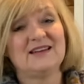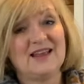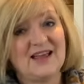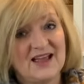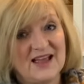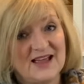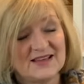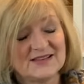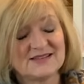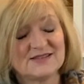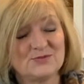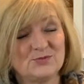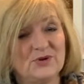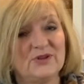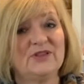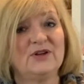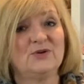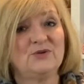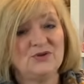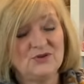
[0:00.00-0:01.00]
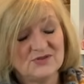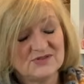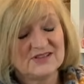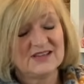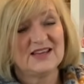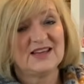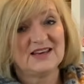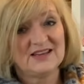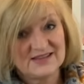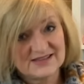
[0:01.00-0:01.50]
lasts without
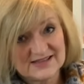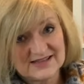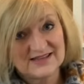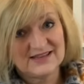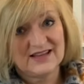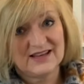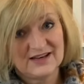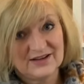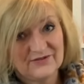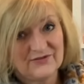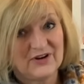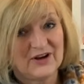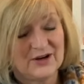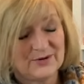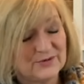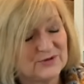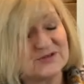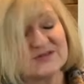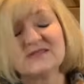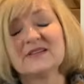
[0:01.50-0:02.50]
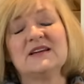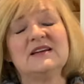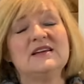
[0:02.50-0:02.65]
using any synthetic fibers.